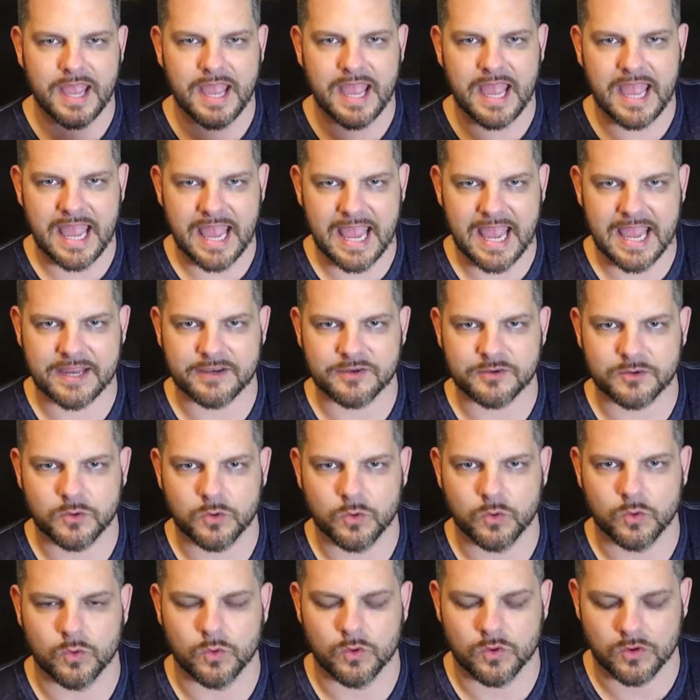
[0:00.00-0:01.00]
and
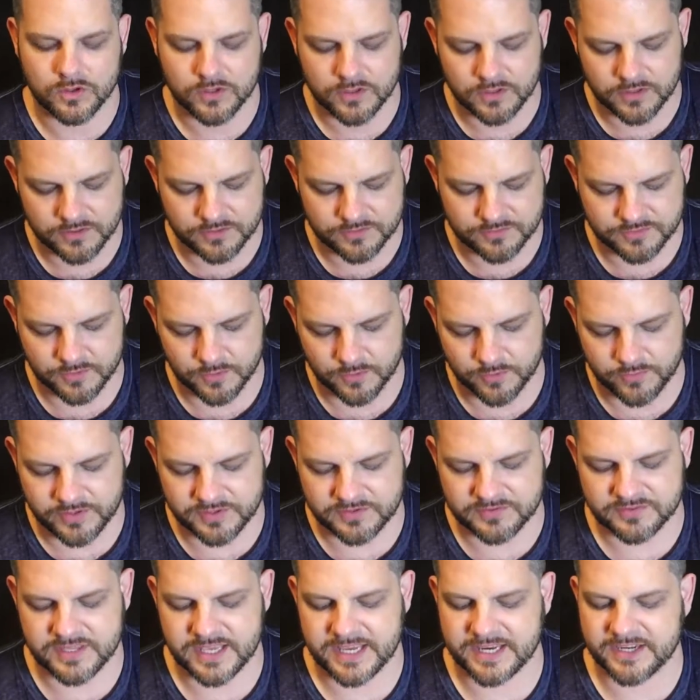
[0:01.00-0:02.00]
cool. So
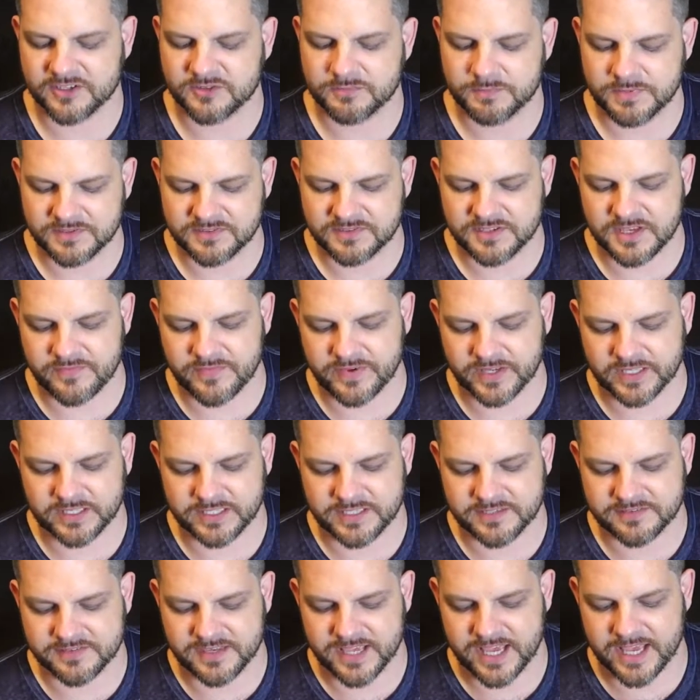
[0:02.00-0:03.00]
this thing
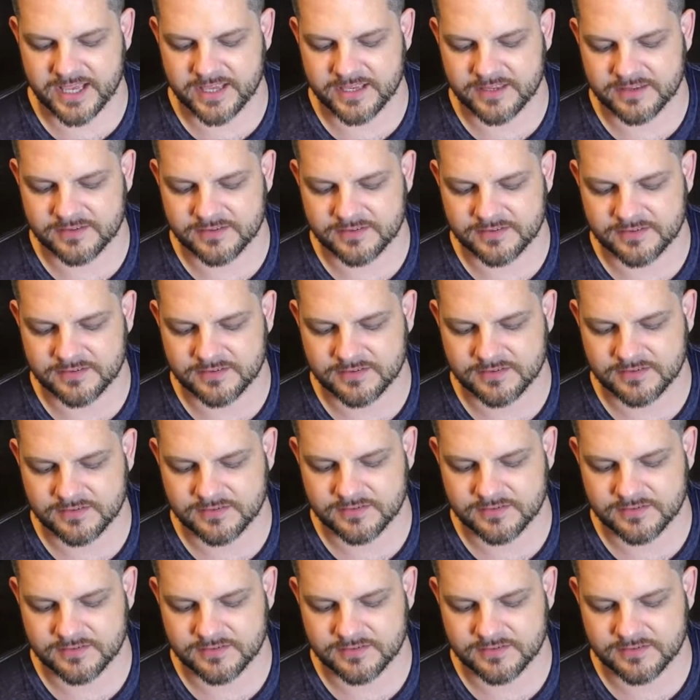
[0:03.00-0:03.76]
specifically says,